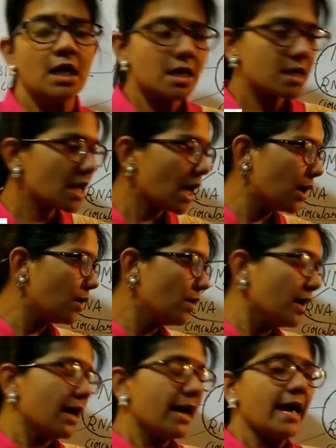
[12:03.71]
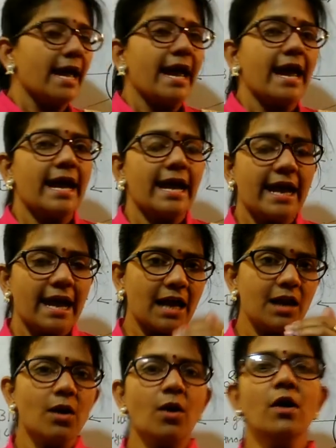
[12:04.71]
Now,
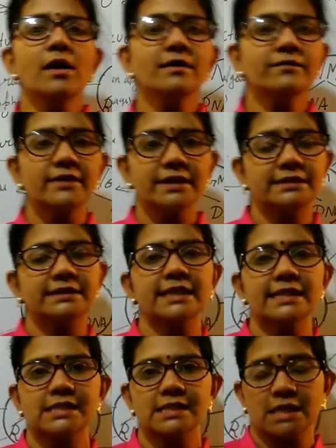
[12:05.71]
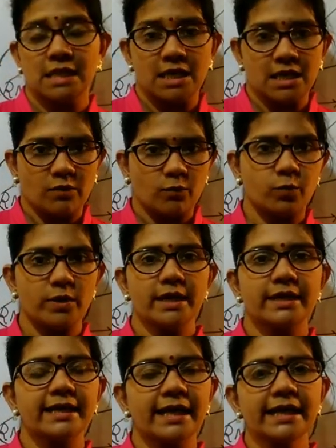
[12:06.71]
along with this, we
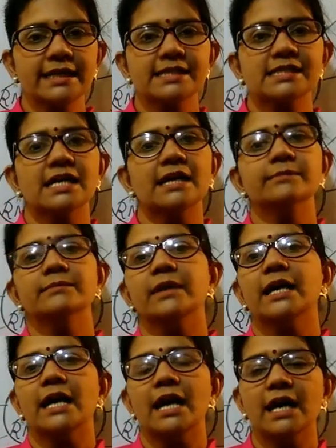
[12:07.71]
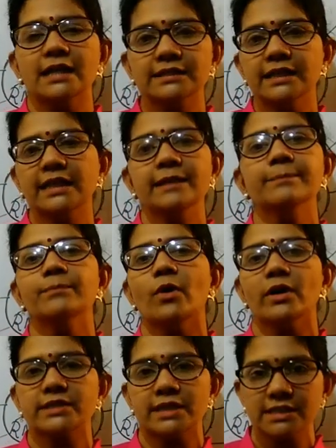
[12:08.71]
get some other
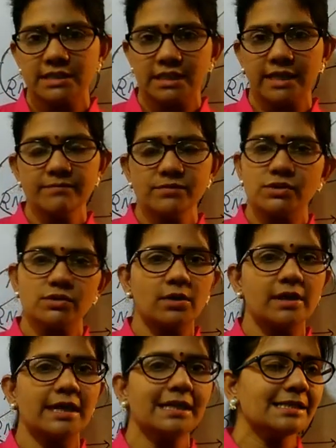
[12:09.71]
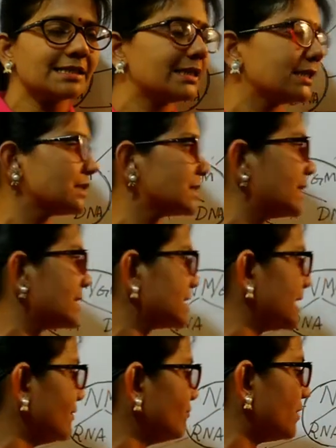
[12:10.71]
important terms. So let's discuss
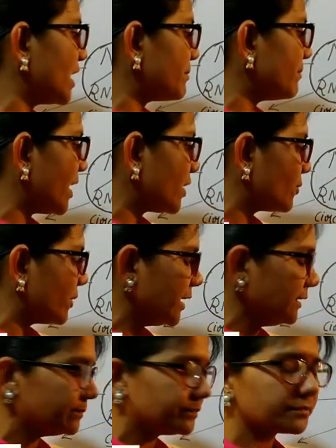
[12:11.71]
them one by one.